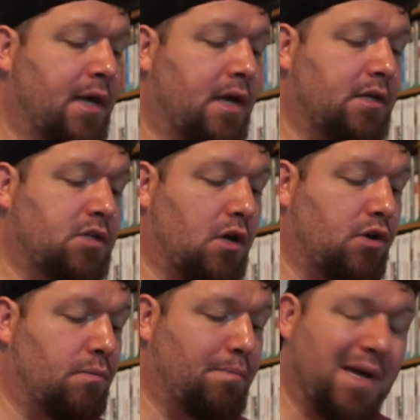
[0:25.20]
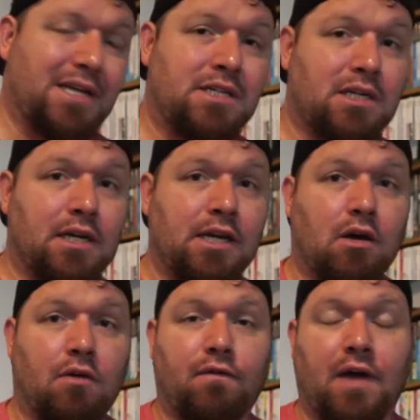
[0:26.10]
So basically
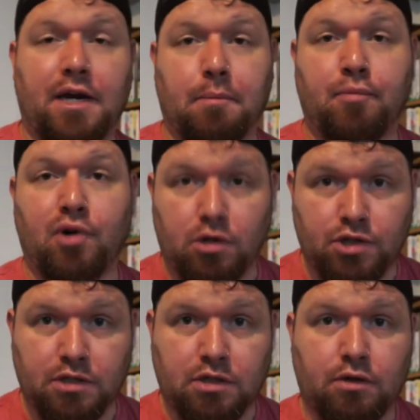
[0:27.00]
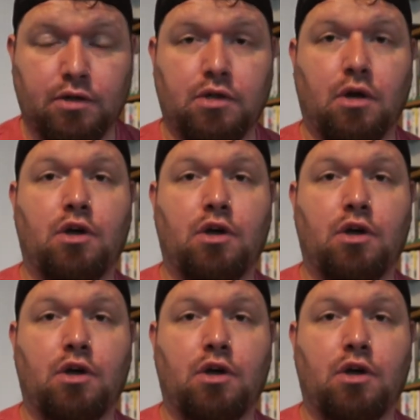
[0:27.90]
I've had a project on the go.